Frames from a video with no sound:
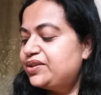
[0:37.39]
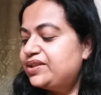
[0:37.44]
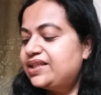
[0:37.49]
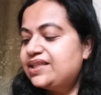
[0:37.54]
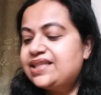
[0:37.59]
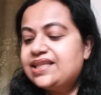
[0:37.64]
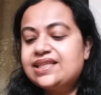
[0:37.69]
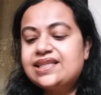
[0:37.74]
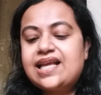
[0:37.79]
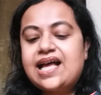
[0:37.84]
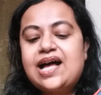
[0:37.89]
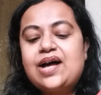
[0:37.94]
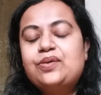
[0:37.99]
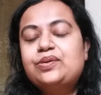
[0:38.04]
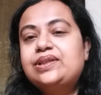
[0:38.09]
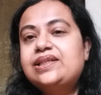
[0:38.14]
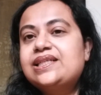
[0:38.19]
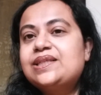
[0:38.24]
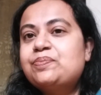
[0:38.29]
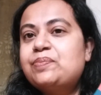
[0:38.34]
This is how
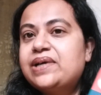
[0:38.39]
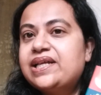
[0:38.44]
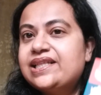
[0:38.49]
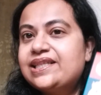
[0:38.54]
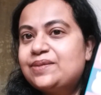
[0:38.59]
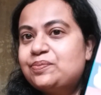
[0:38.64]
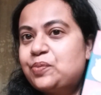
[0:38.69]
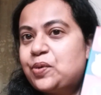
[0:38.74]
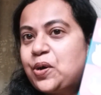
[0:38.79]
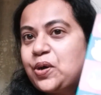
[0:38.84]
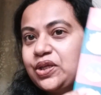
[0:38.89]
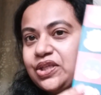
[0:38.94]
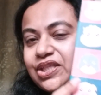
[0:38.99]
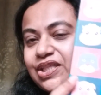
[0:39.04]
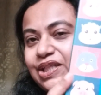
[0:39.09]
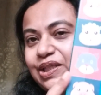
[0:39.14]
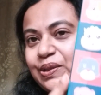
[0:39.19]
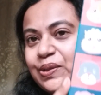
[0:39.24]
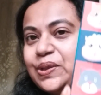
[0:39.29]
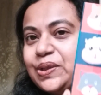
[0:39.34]
this month's box
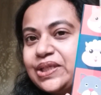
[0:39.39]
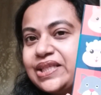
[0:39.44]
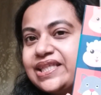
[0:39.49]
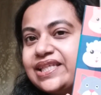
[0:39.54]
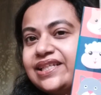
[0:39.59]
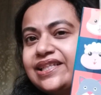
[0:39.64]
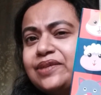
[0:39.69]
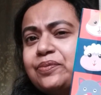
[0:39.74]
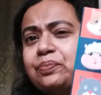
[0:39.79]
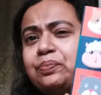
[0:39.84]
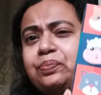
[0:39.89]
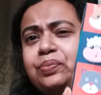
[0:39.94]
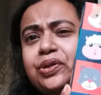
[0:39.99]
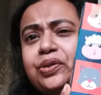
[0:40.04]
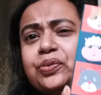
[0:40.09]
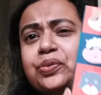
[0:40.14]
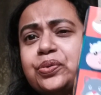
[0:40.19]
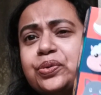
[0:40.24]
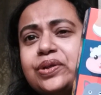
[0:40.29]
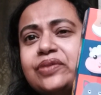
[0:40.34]
looks. It's a
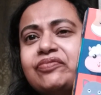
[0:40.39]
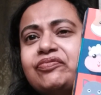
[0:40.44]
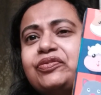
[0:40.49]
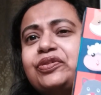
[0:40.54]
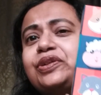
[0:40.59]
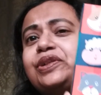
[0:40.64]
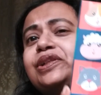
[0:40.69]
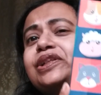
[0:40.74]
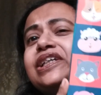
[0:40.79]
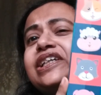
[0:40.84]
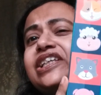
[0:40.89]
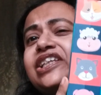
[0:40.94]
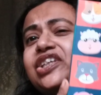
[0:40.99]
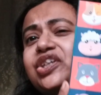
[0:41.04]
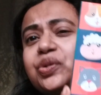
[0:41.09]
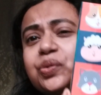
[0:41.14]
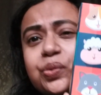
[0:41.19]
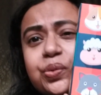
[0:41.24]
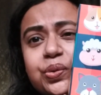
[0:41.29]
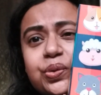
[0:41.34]
beautiful,
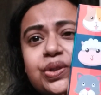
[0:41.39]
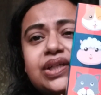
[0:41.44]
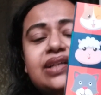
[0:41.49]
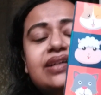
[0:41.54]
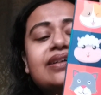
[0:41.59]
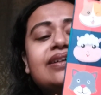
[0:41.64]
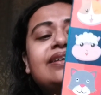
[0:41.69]
cute